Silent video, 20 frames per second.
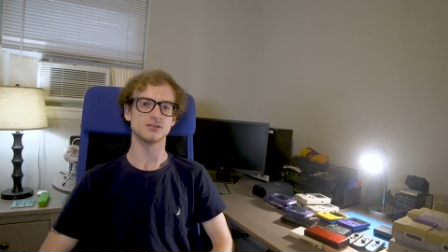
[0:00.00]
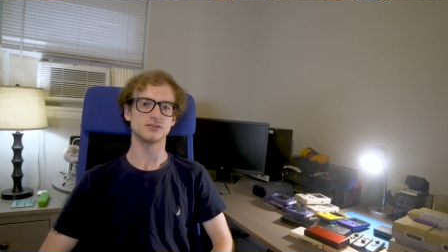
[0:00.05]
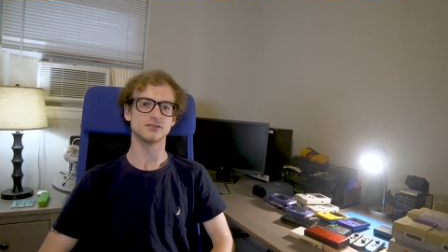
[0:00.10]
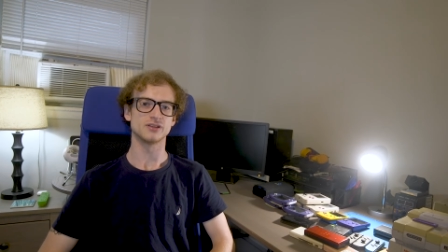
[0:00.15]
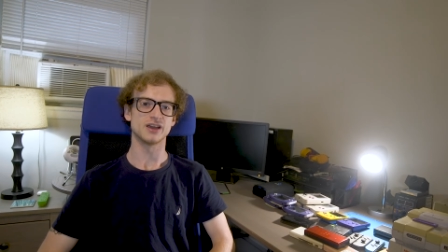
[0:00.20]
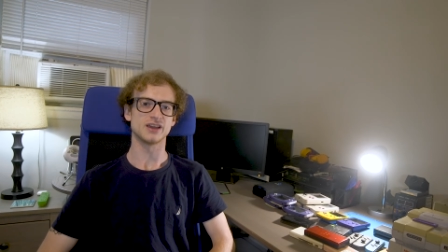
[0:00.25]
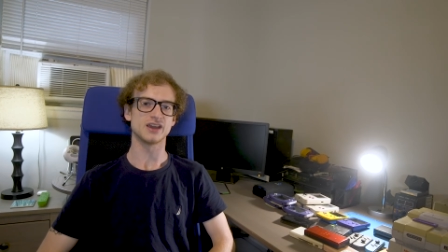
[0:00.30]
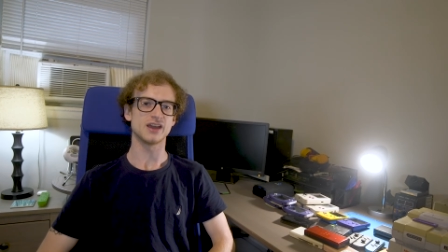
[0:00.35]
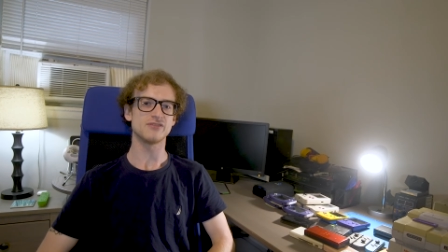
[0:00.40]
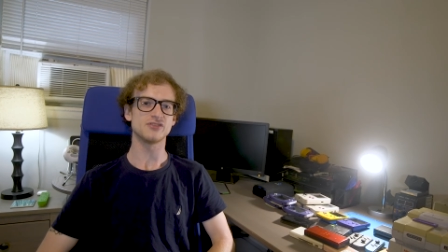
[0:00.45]

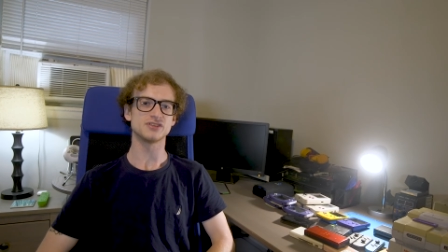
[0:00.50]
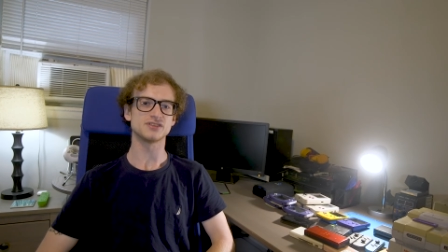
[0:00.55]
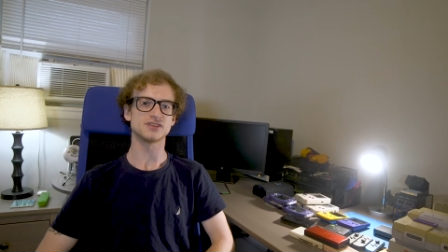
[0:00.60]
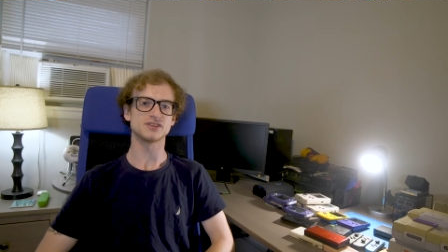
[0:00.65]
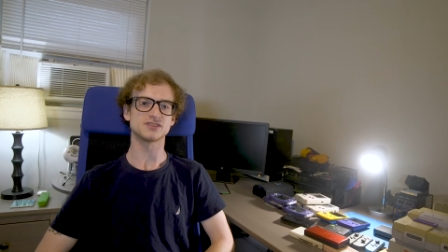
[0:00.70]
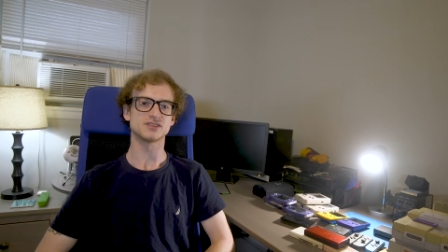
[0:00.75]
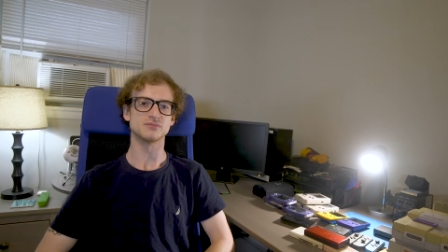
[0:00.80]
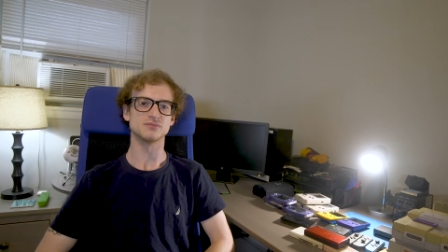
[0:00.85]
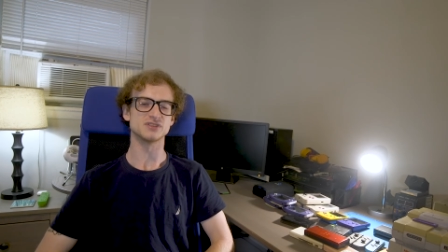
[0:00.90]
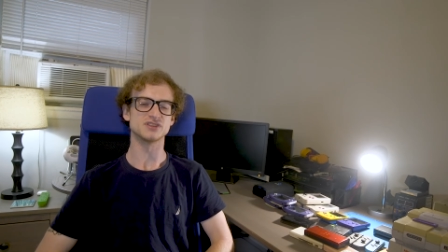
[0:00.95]
Like every
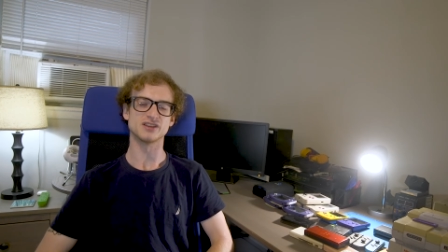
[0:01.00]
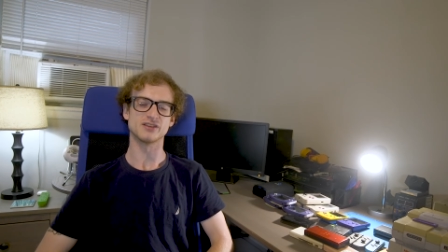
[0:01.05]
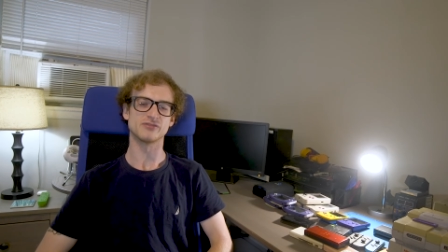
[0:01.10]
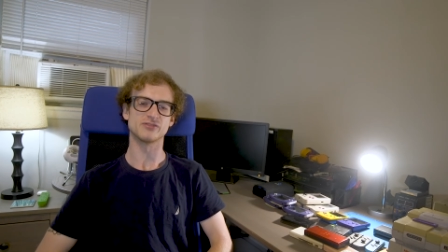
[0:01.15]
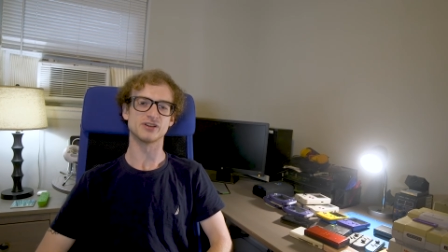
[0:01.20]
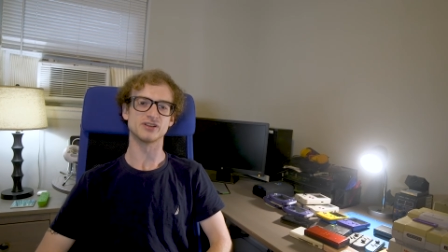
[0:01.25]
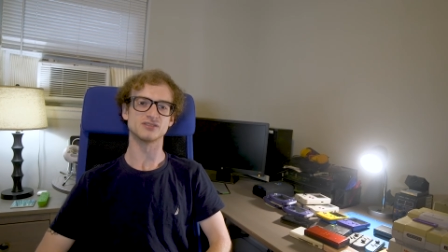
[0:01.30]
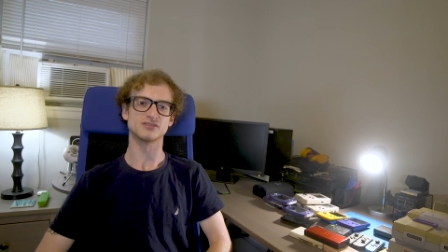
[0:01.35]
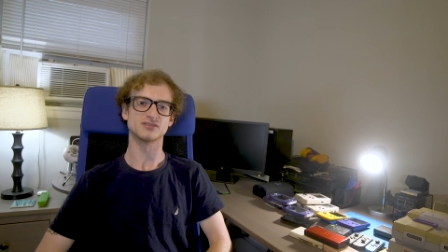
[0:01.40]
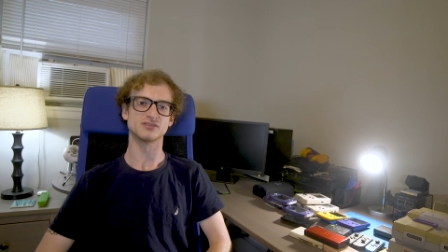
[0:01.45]
system is
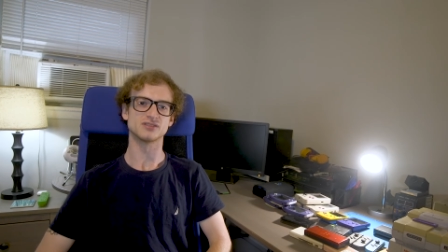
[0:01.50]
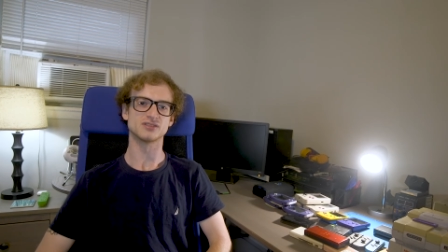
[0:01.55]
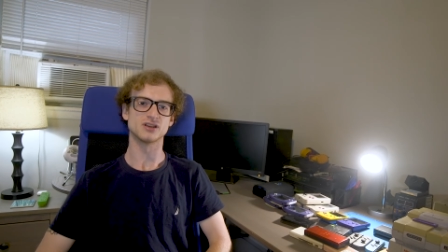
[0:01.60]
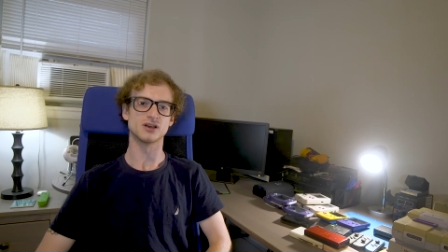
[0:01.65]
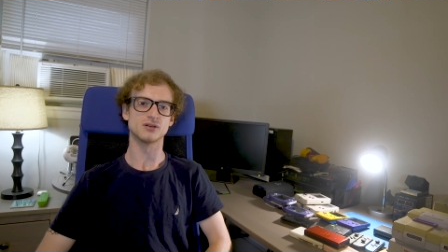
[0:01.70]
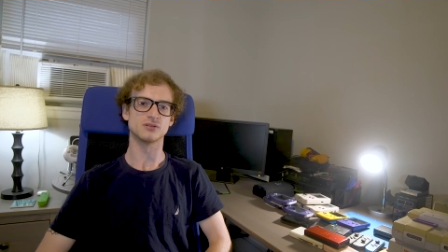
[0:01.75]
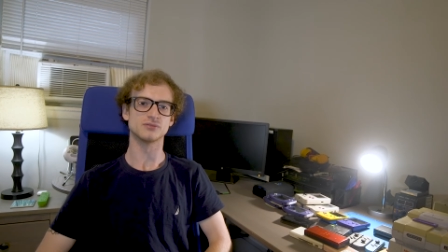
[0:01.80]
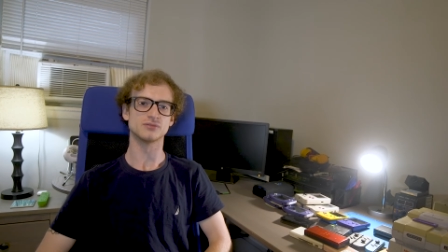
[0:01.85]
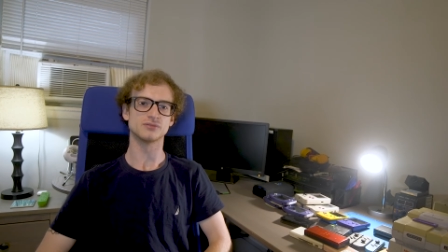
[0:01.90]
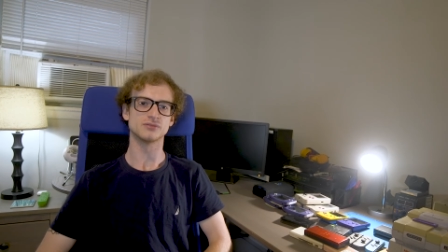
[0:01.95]
different,
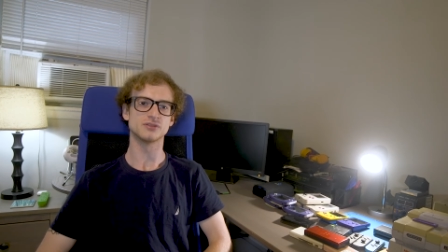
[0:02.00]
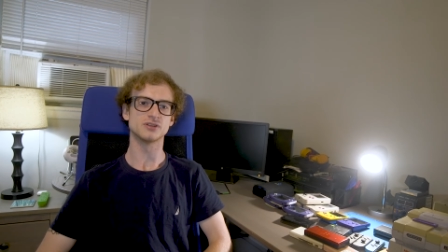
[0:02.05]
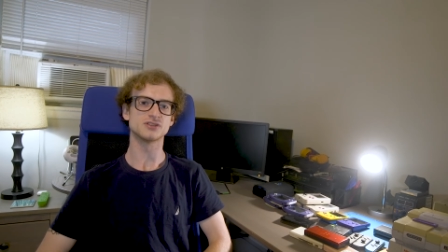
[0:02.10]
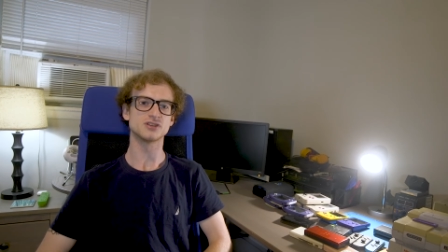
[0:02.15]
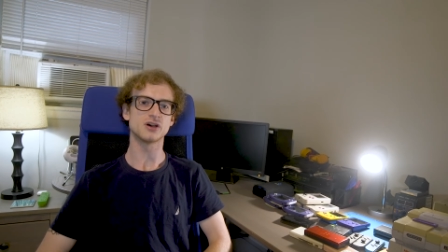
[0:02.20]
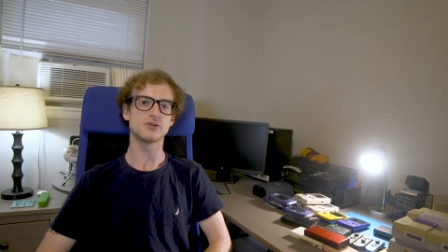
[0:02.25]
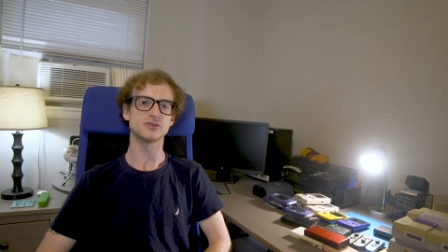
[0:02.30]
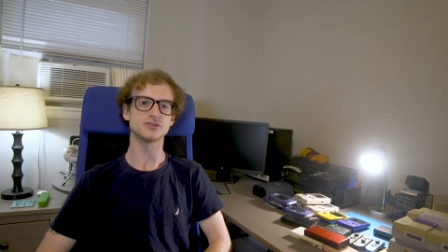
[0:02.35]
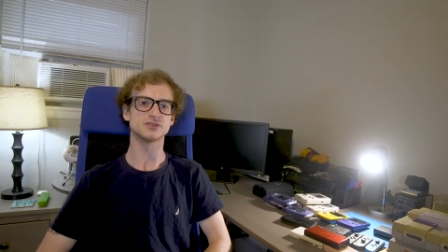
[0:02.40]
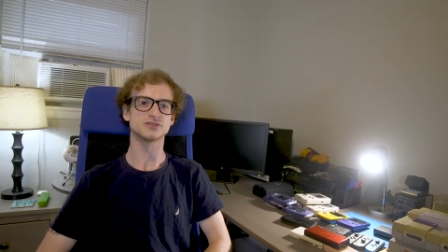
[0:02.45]
so it's
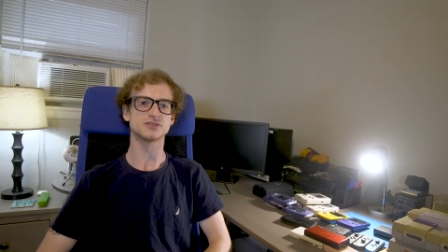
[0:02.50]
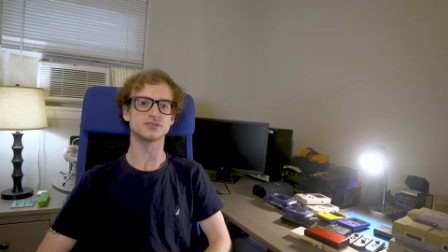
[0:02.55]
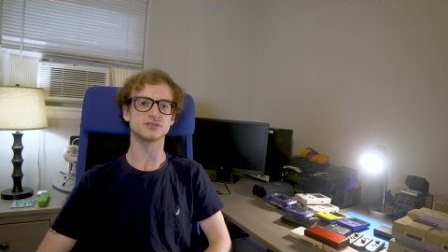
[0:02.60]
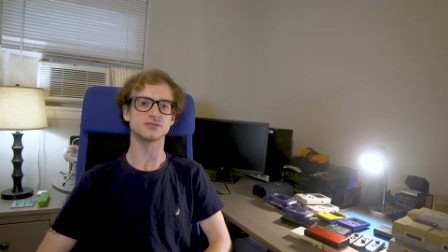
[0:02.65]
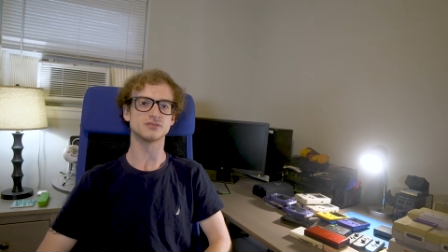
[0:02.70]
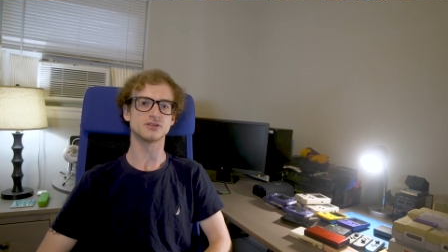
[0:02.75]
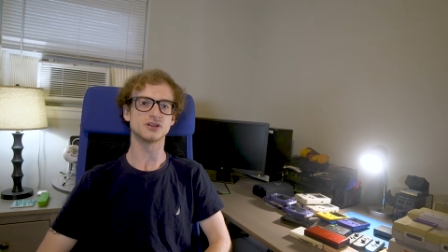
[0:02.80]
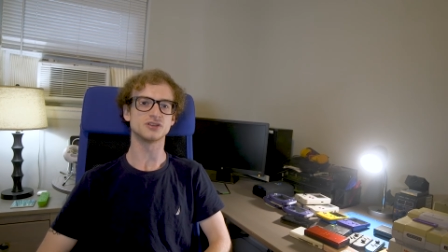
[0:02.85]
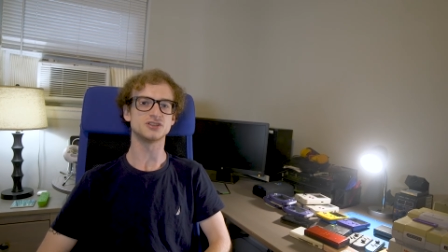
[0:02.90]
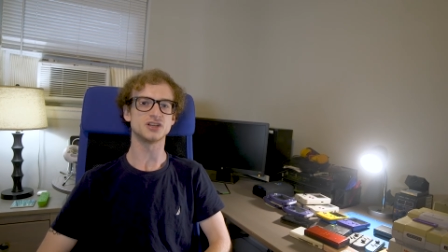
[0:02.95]
always
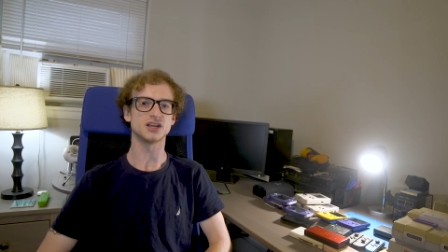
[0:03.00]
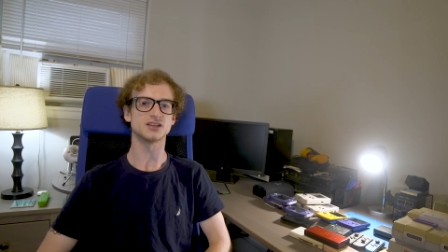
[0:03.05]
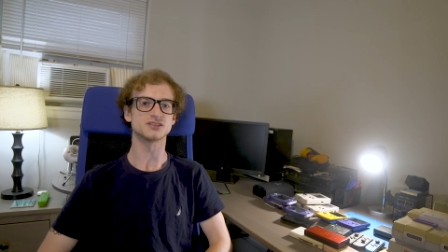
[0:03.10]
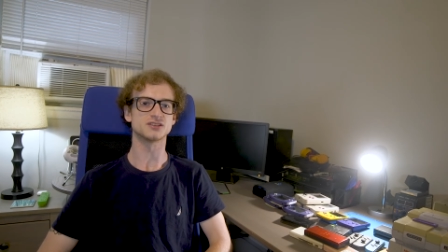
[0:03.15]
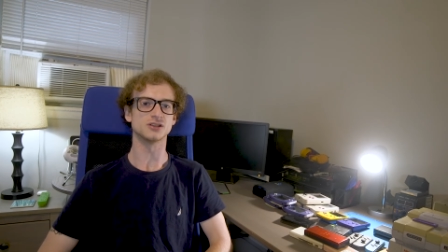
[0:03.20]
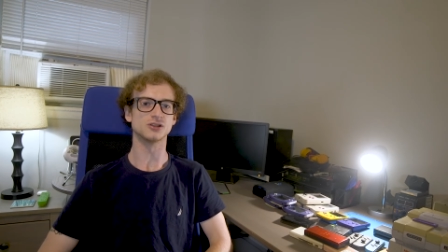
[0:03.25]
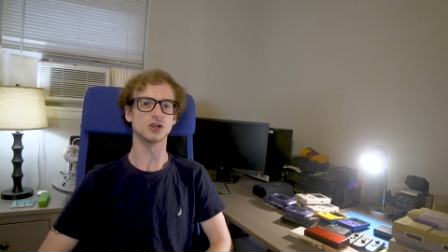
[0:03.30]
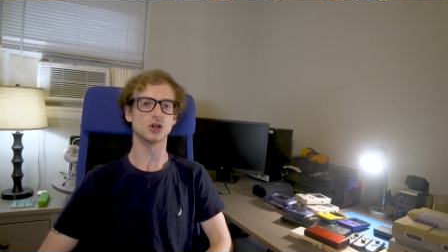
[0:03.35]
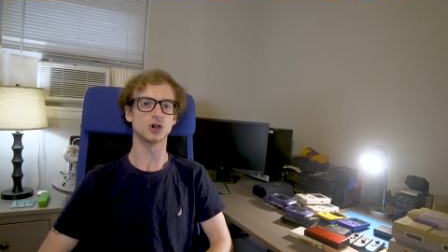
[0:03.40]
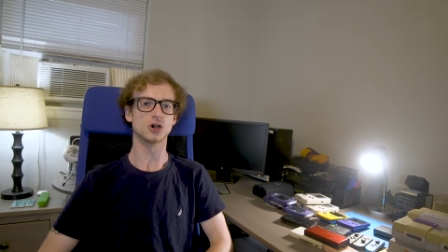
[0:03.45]
a chance
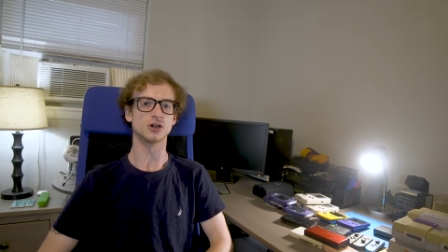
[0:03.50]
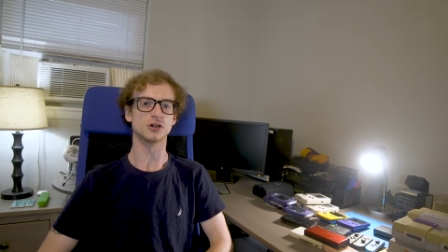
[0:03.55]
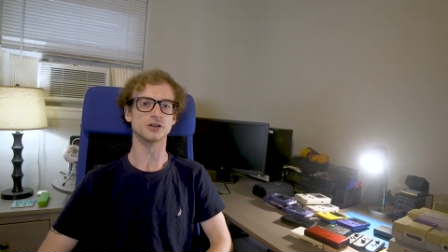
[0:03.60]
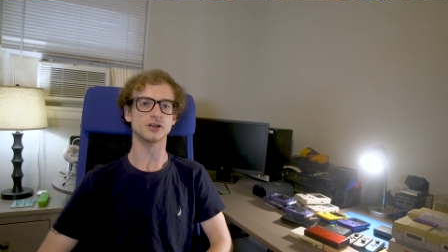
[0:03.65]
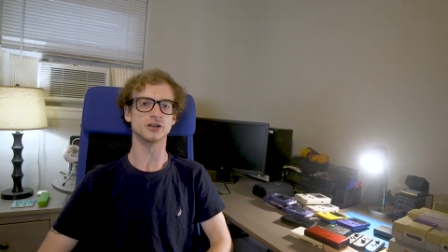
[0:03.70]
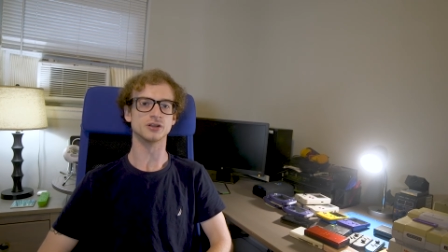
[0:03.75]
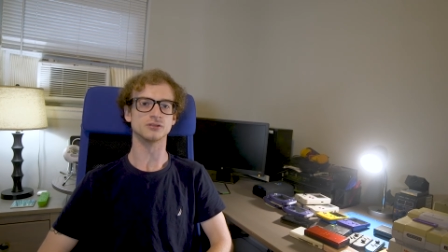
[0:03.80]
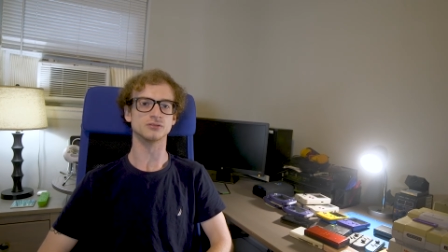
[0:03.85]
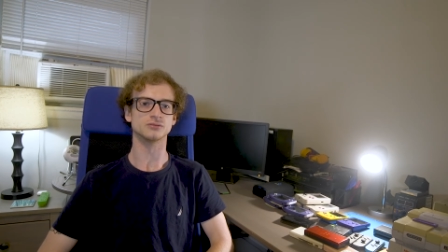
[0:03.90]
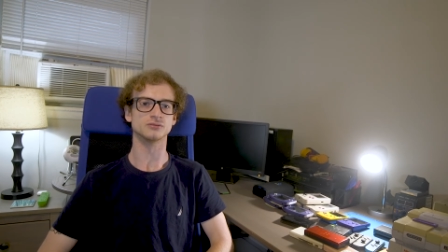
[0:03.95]
to learn
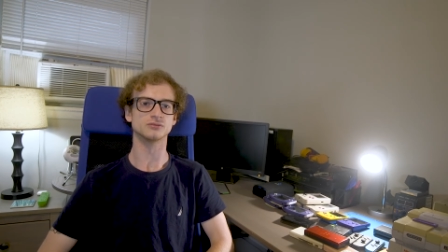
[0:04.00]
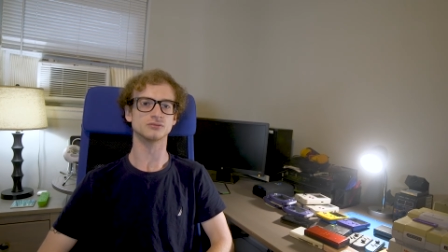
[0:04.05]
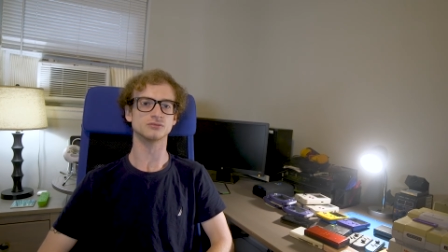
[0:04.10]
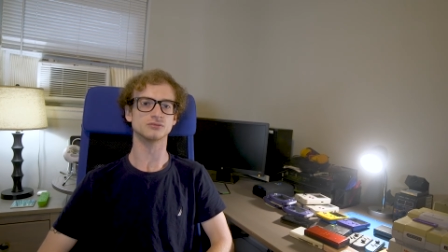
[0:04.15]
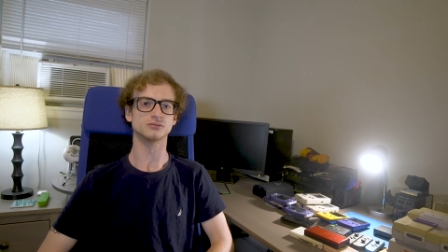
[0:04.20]
and